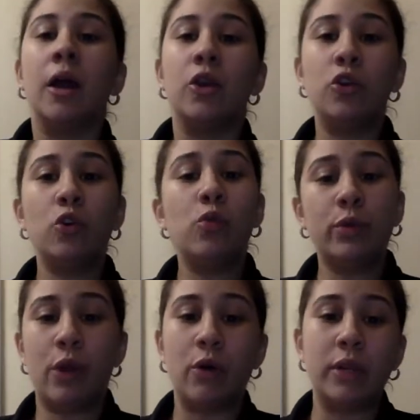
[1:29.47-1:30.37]
you will
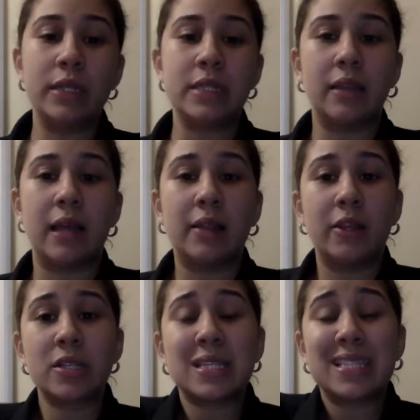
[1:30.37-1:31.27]
notice that
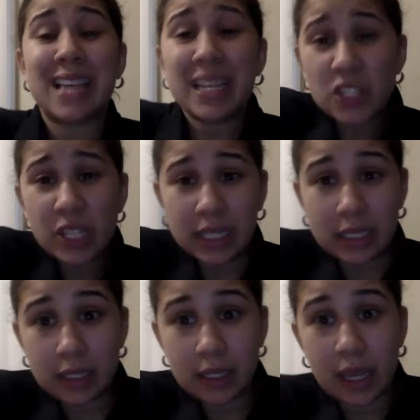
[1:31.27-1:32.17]
there's a section,